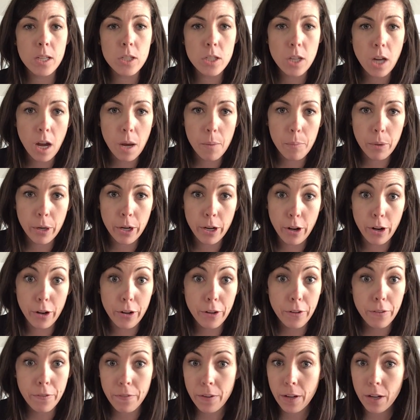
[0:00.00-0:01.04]
job where you're on
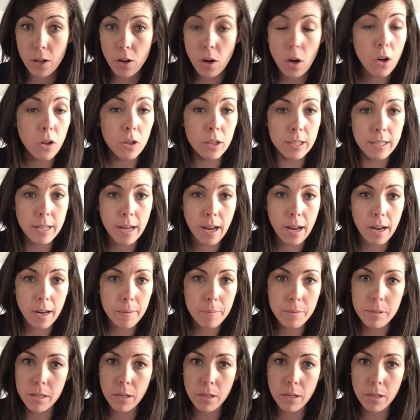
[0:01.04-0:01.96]
your feet all the time.